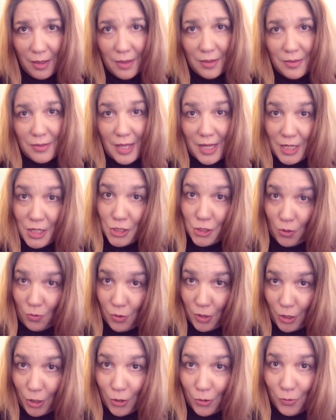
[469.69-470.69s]
that you don't
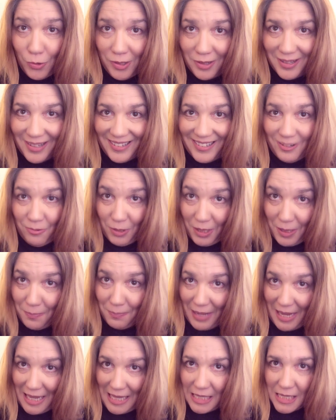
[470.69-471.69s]
know what it
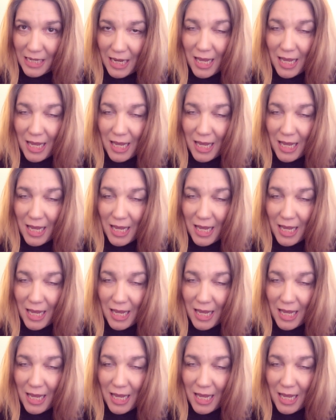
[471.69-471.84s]
means.